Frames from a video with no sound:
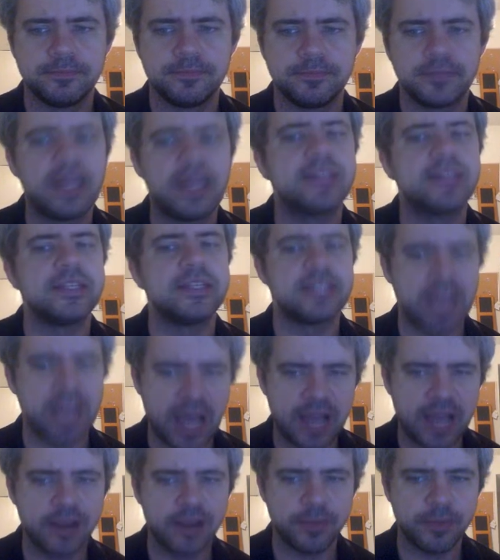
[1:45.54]
Its
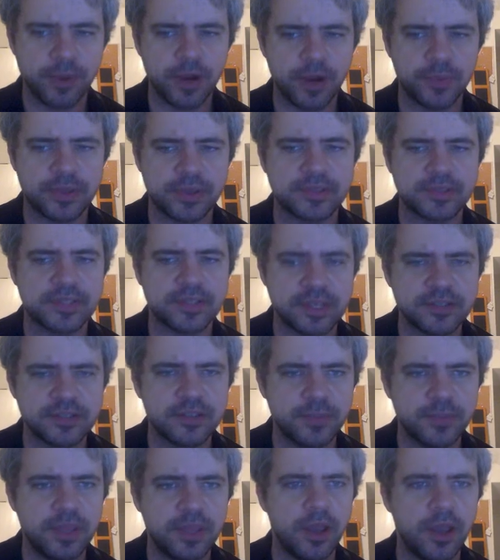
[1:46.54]
entire purpose is
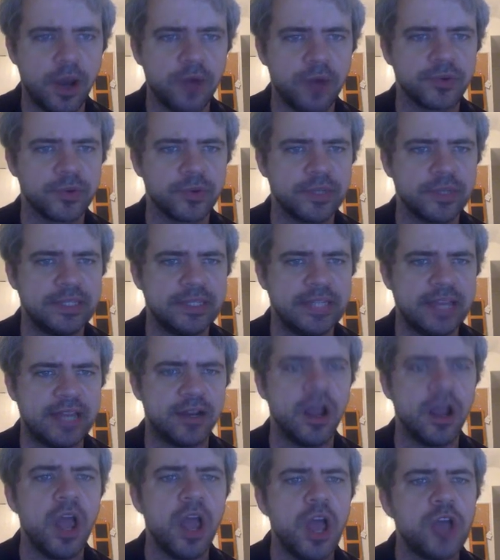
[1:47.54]
to be overridden
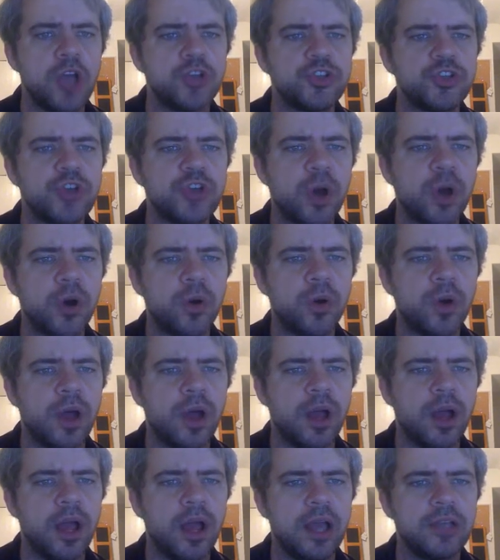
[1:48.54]
later. So
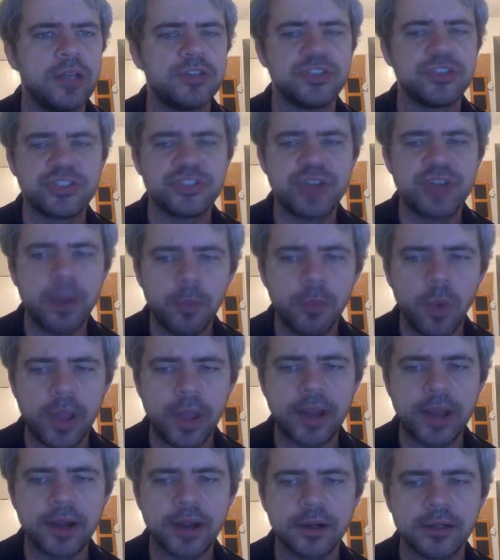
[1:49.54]

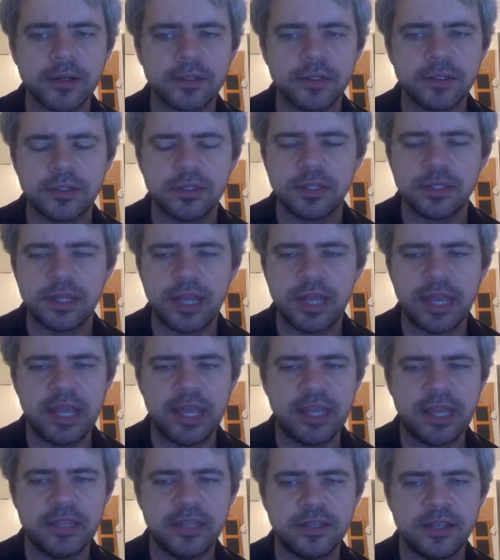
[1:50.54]
somewhere
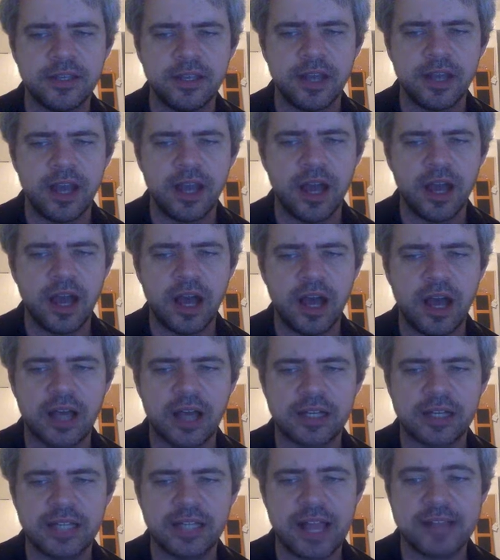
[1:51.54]
in a
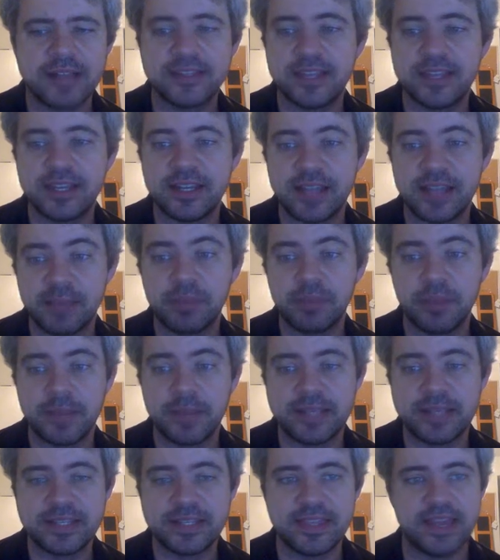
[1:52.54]
class that
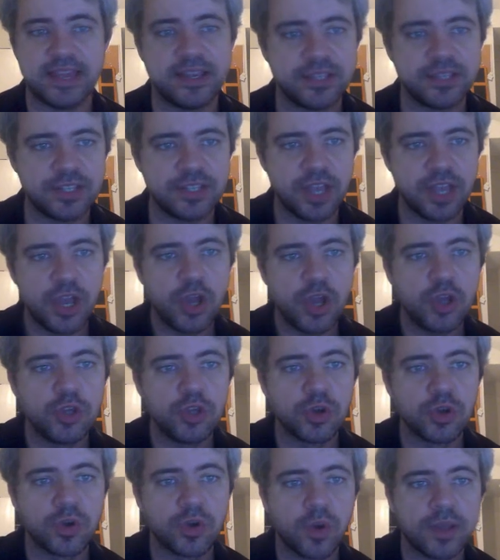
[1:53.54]
implements this,
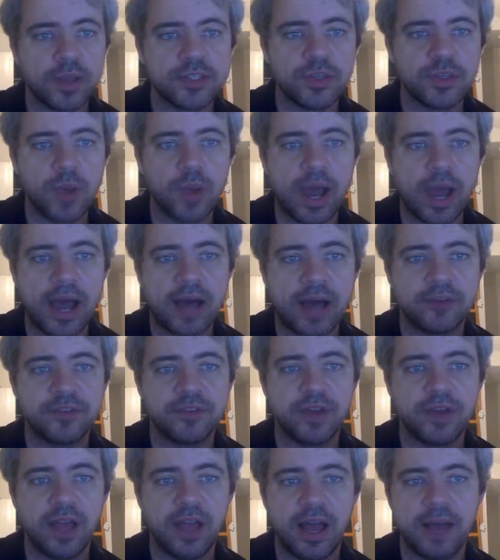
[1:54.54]
you're going to have
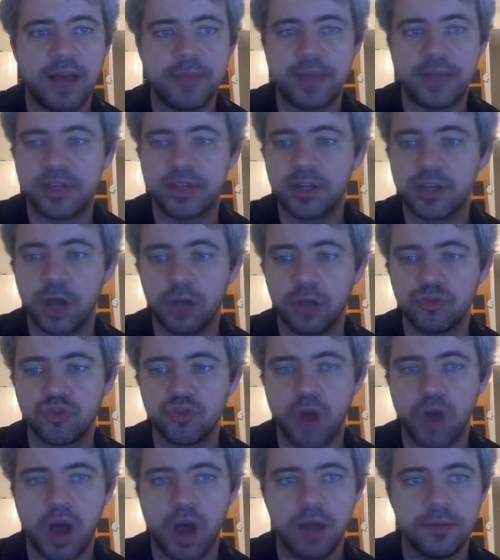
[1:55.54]
a method called
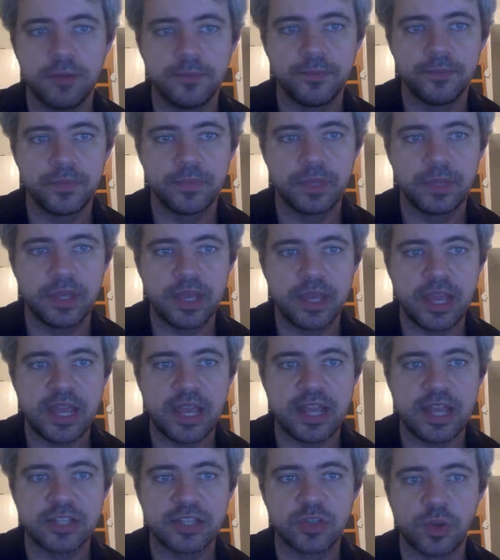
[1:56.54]
draw.
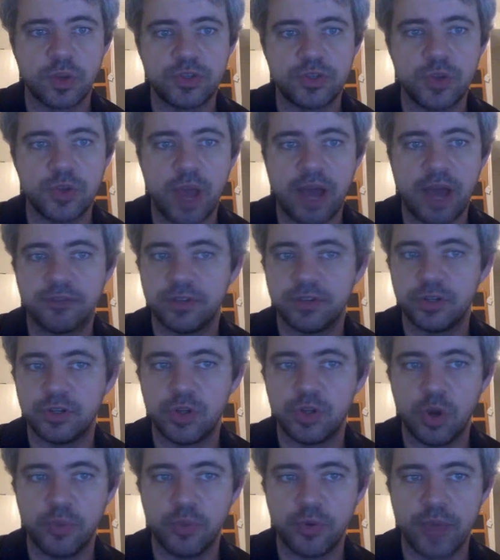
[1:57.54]
It's going to have
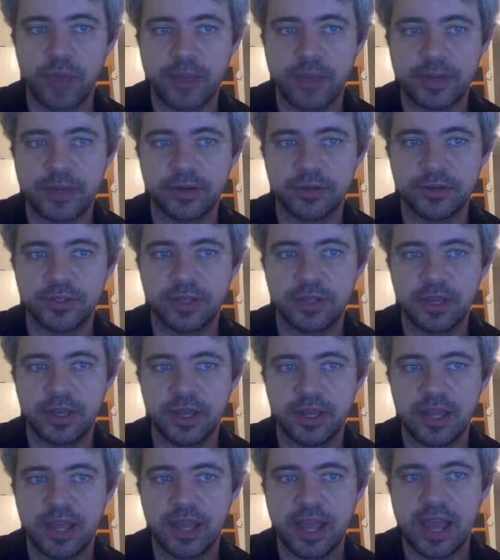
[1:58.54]
no parameters,
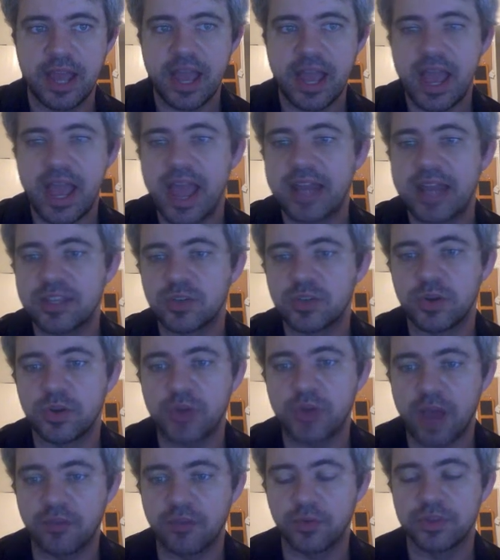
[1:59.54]
and it's going to
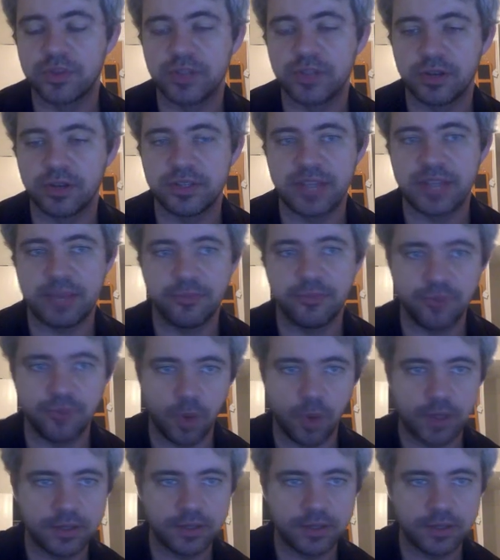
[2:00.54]
have a return type void.